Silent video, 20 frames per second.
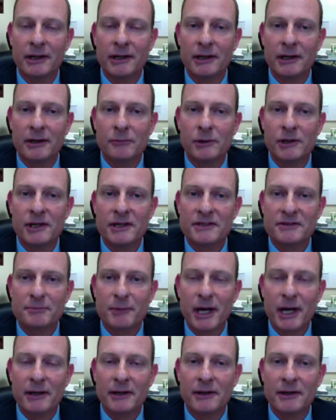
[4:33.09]
and, and we
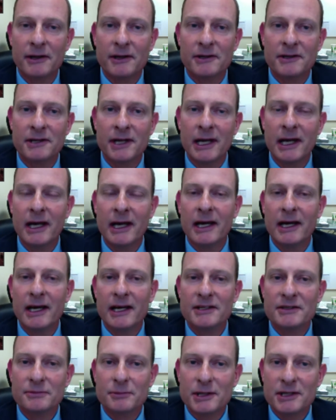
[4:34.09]
expect that
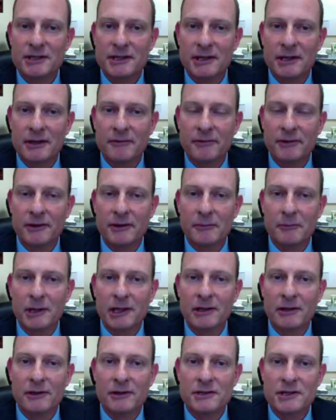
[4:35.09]
as we deliver the
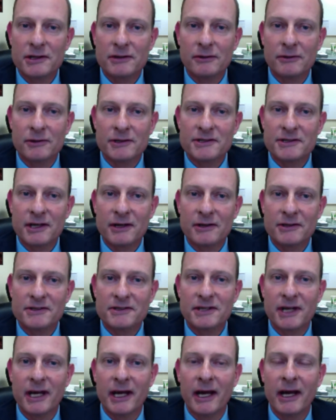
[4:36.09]
metallurgical
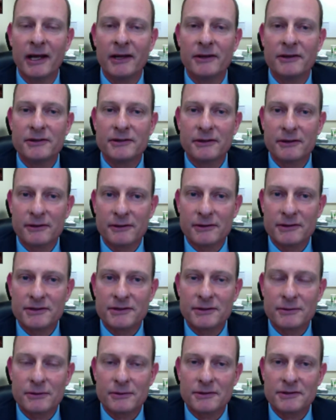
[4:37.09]
results and the
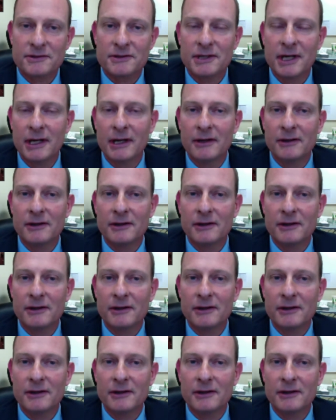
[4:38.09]
resource,